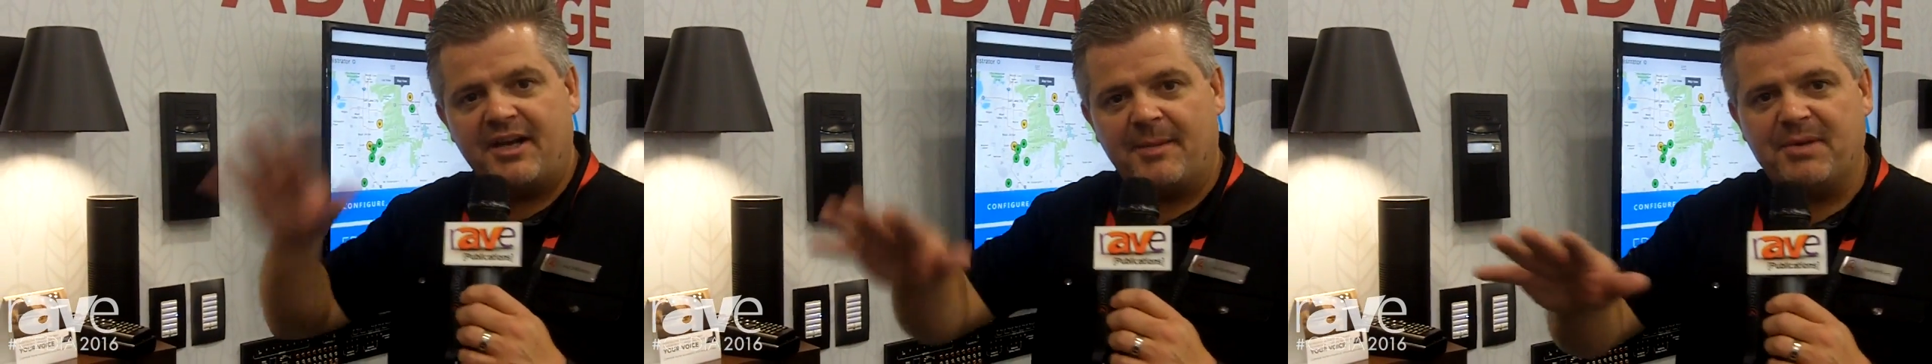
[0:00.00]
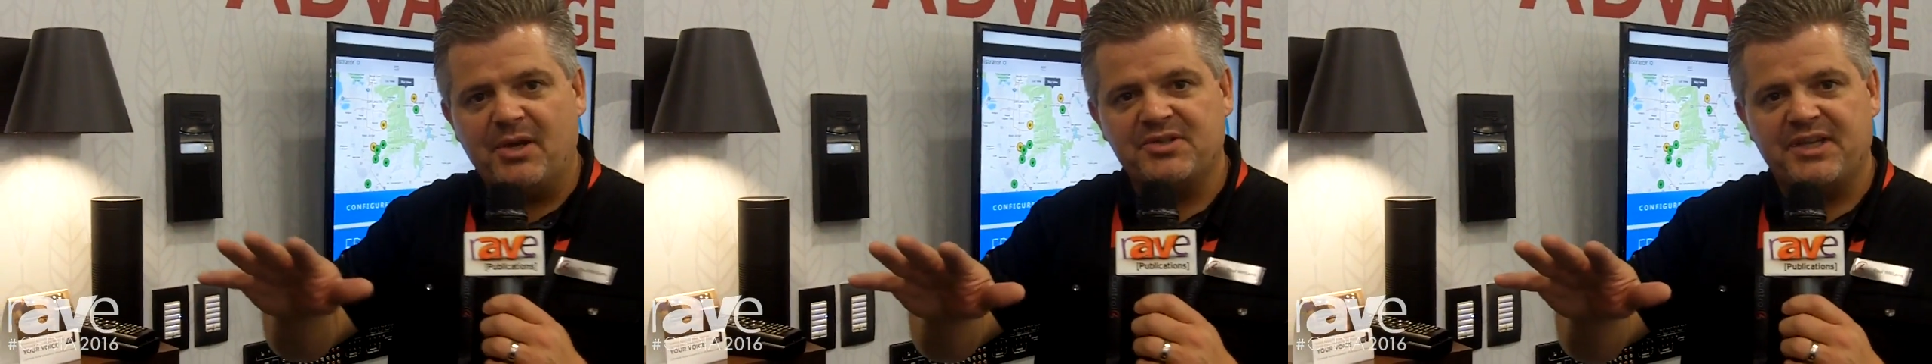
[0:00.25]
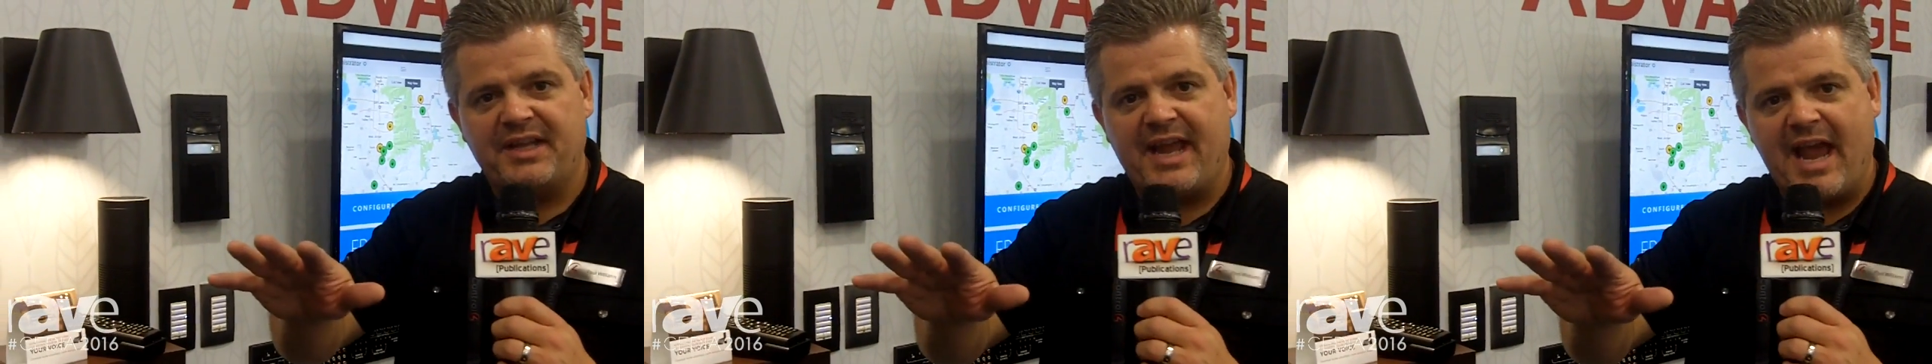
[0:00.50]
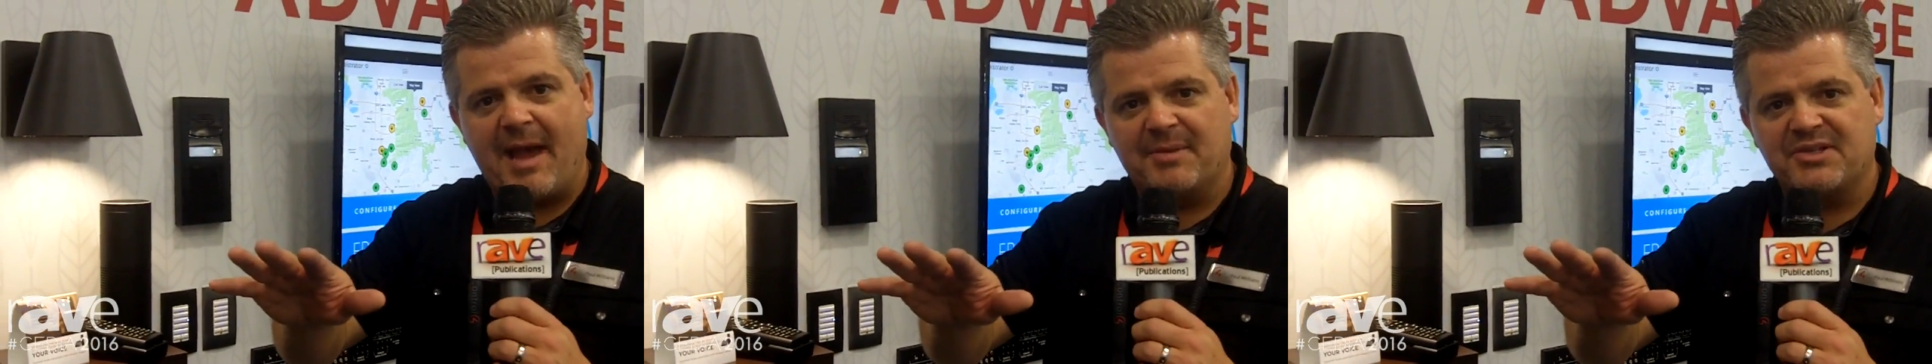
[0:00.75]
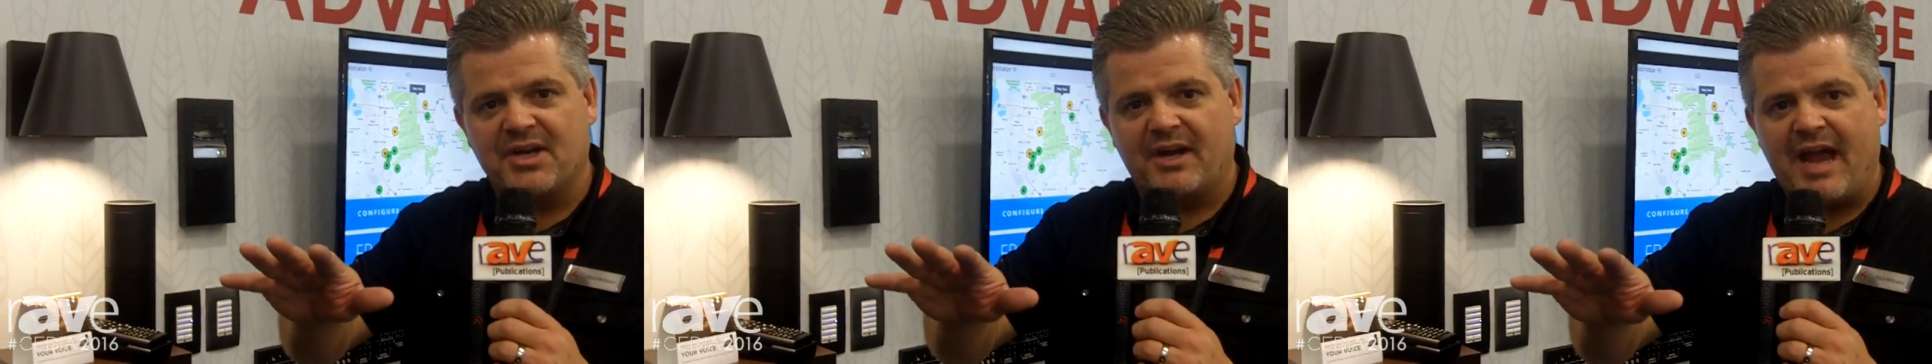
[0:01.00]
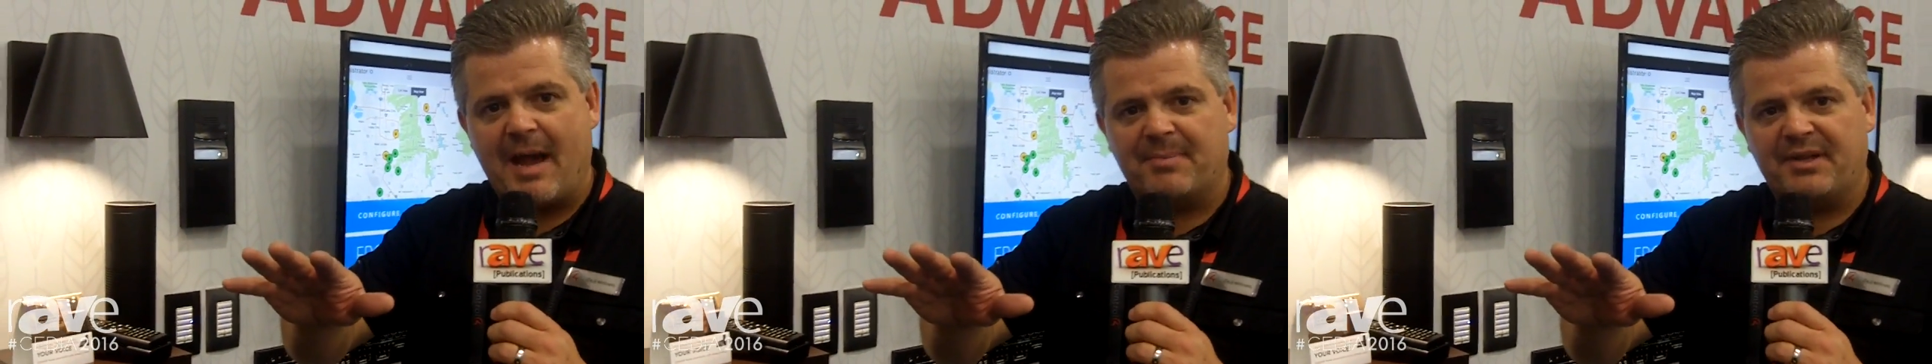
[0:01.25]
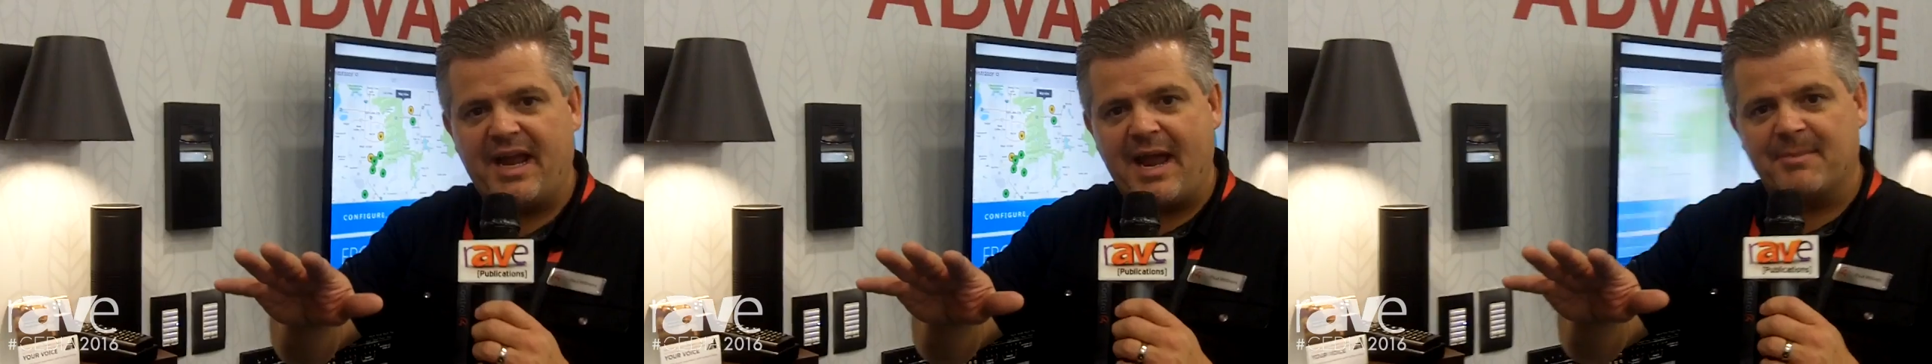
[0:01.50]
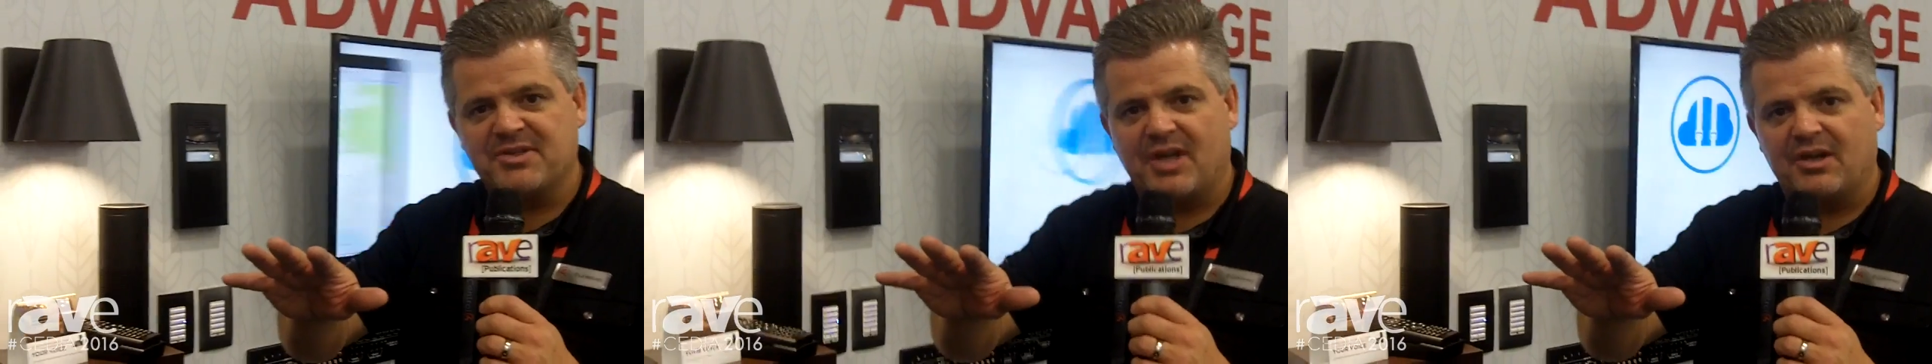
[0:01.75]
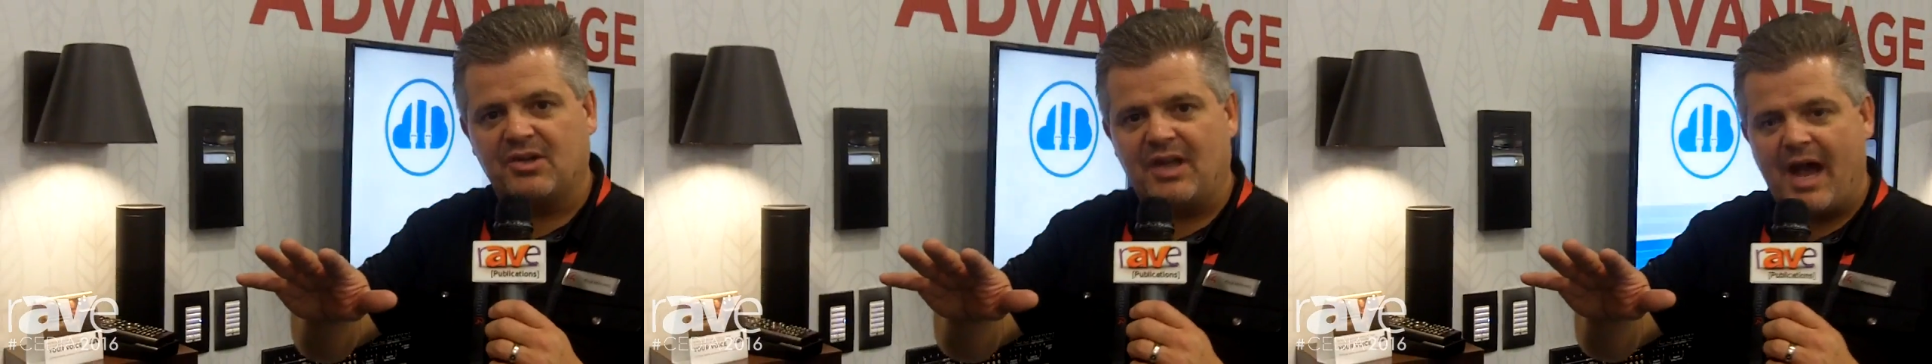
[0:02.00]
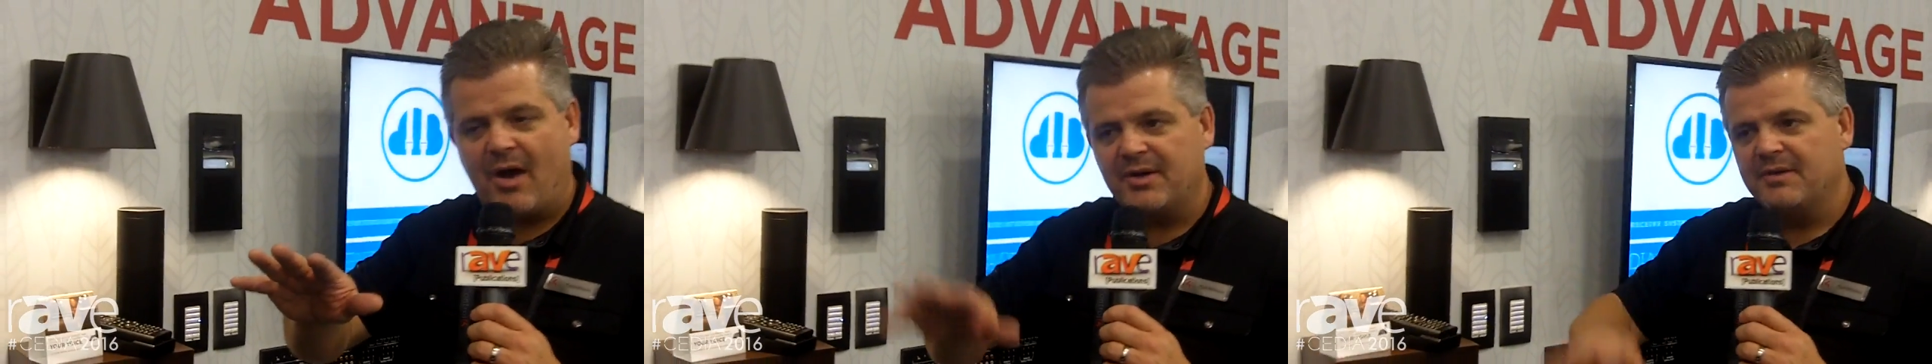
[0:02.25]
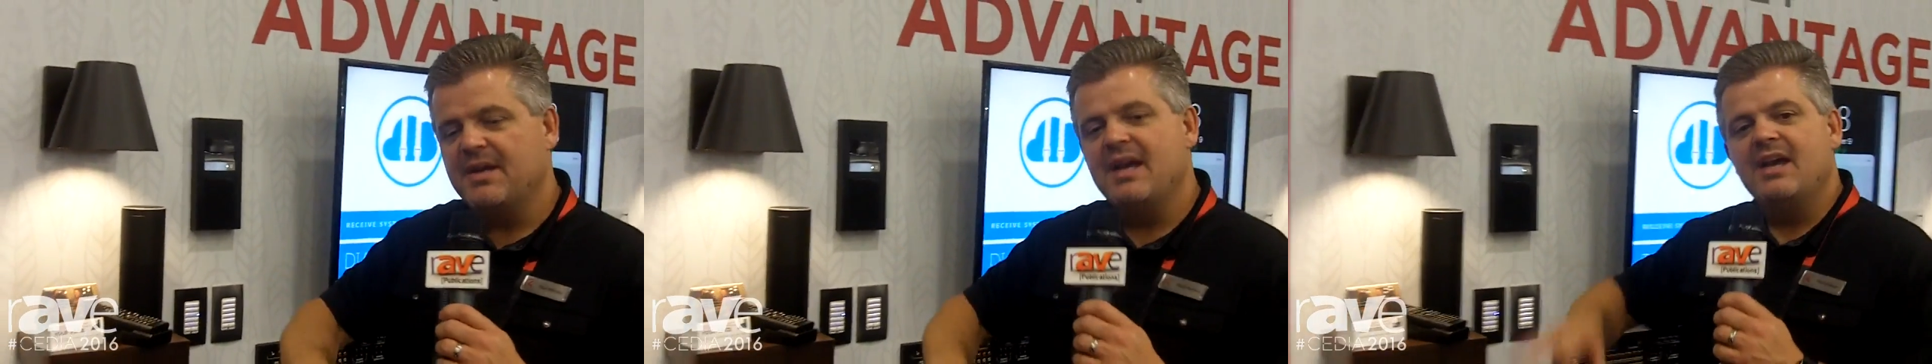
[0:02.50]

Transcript: it up using the amazon app and the amazon cloud